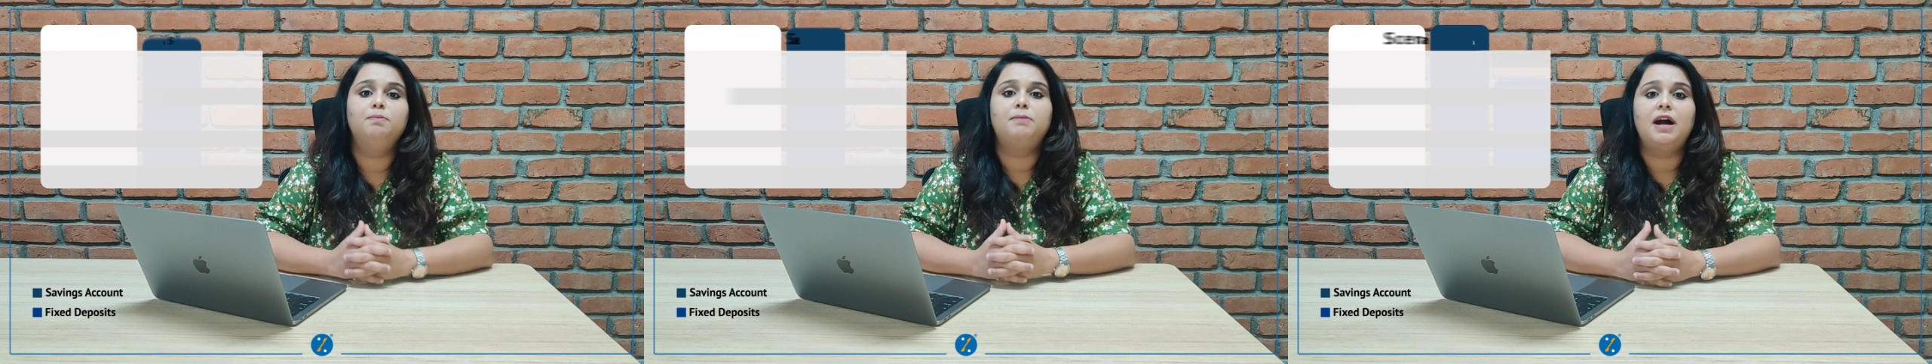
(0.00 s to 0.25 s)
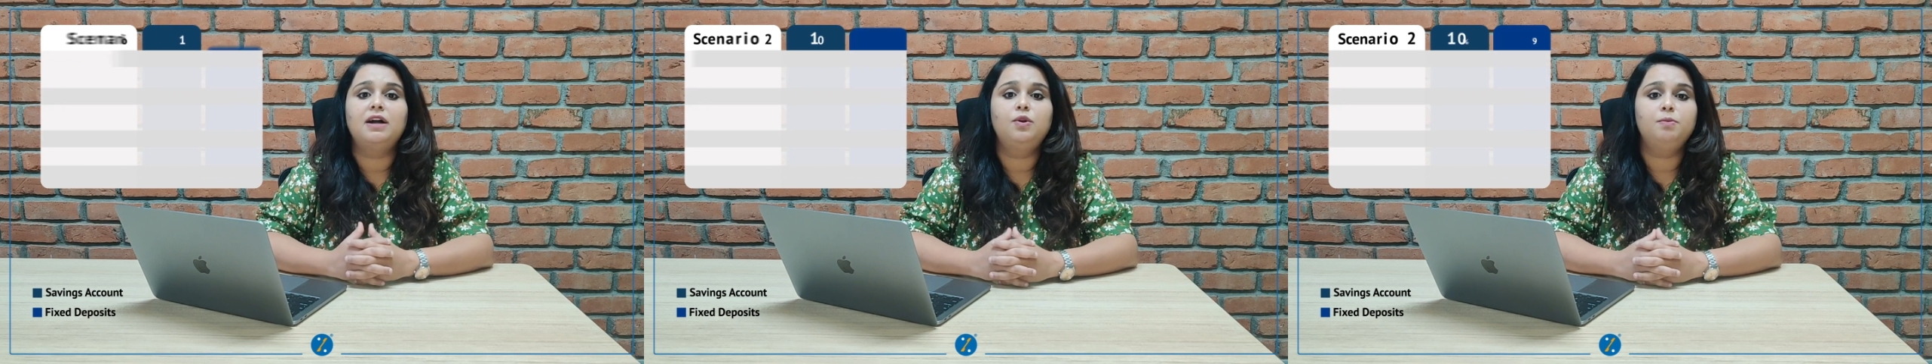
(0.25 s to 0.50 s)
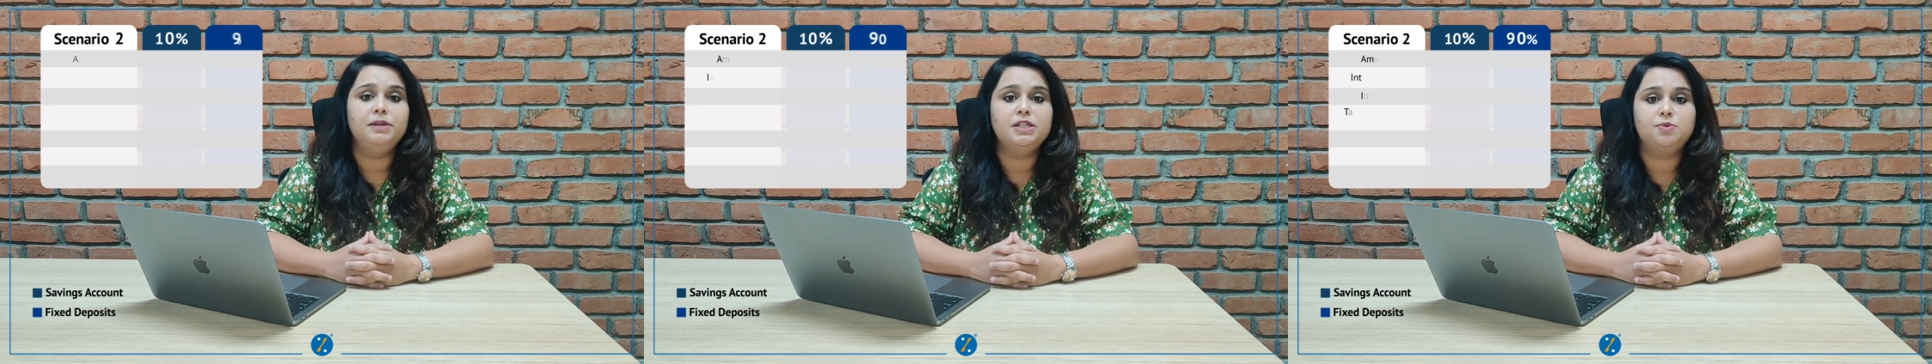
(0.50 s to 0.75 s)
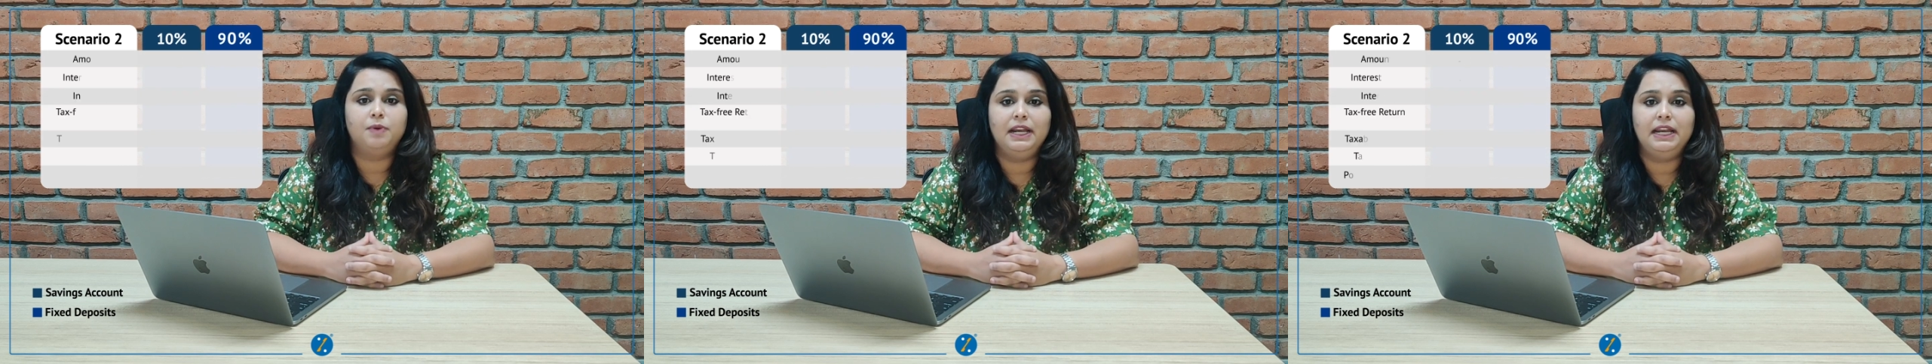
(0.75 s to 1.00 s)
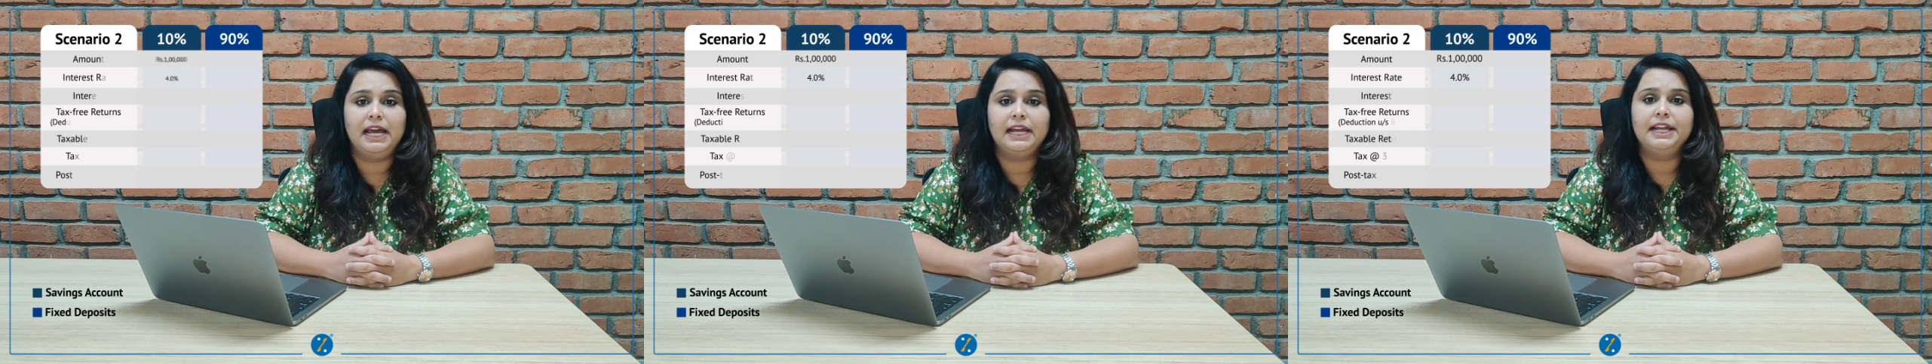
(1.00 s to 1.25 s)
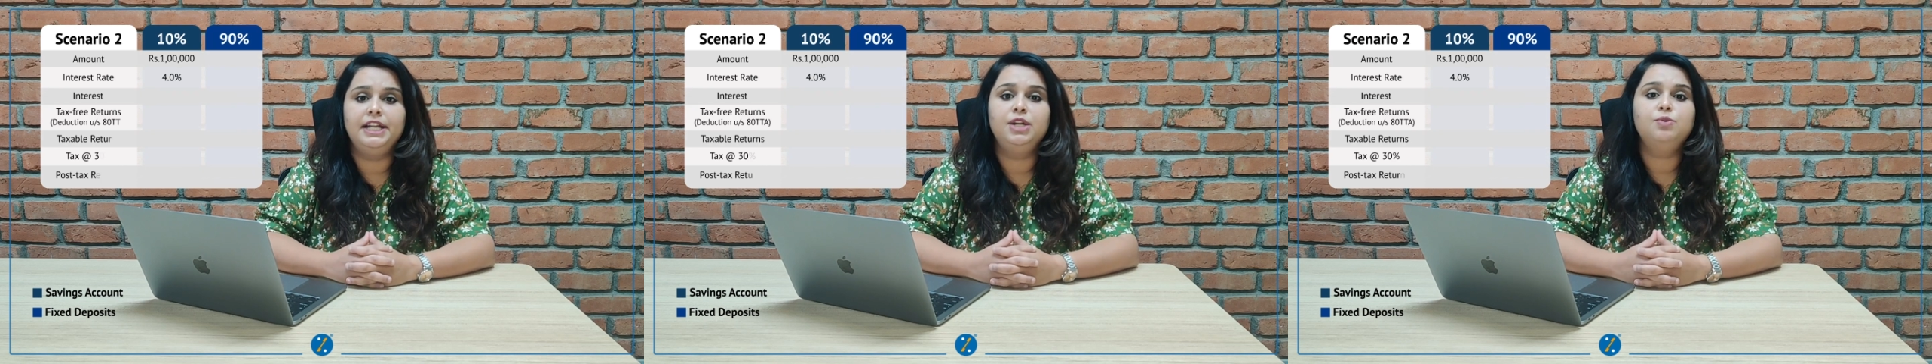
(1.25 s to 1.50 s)
you park ₹1
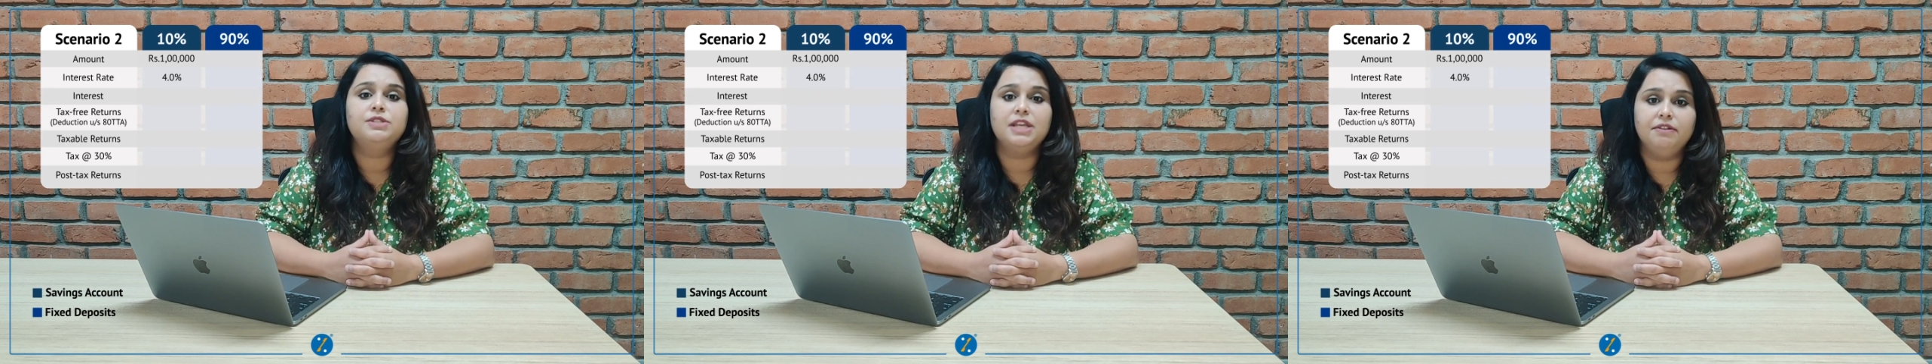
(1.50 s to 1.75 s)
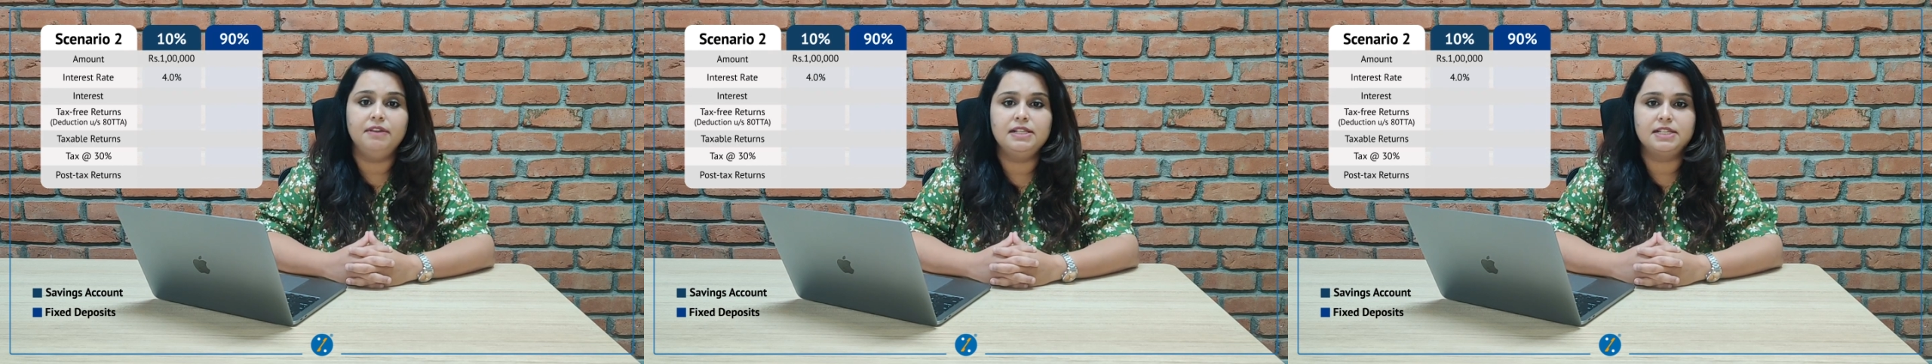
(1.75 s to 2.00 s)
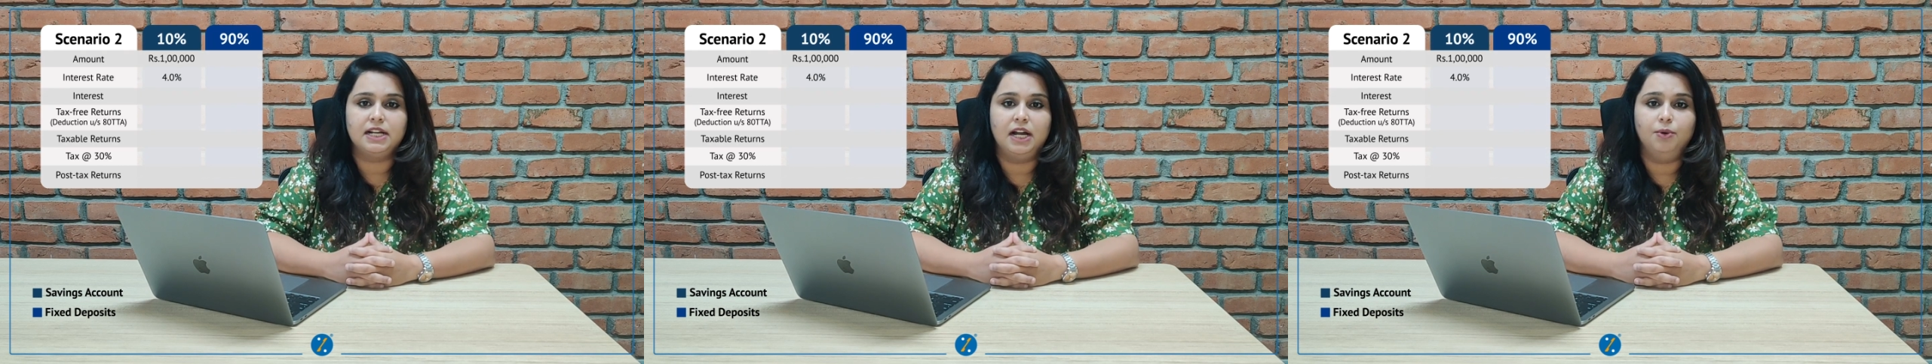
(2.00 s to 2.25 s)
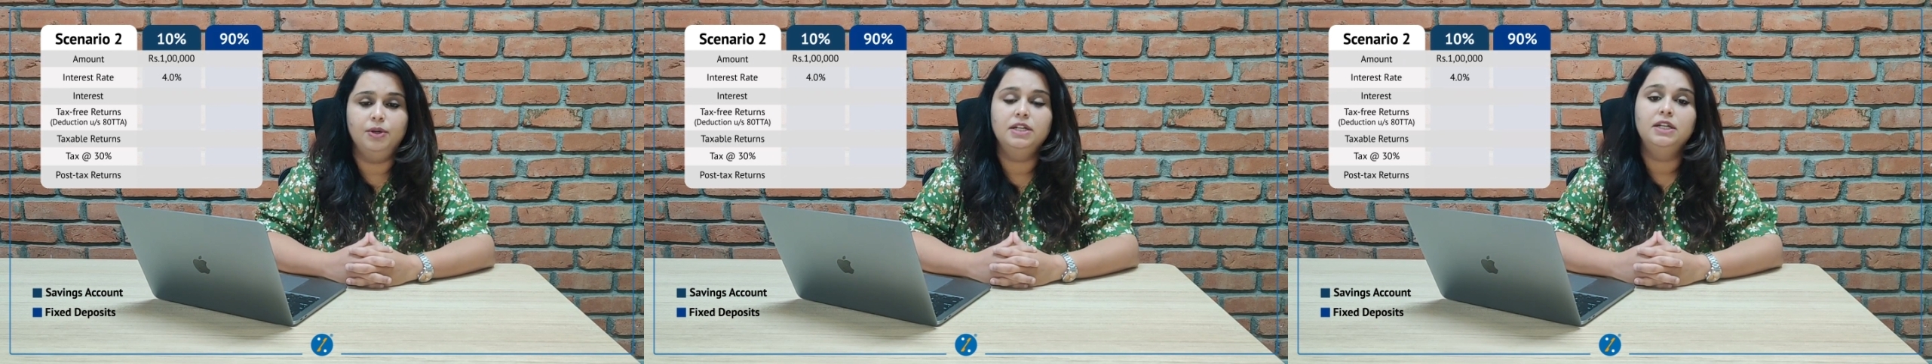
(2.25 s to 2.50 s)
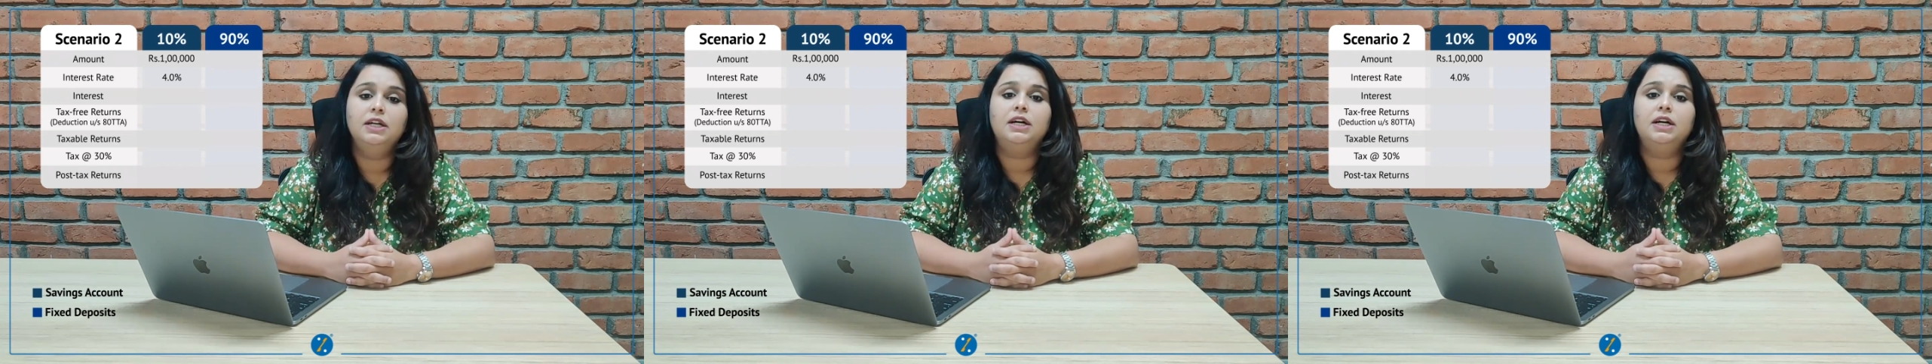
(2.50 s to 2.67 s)
lakh into savings account,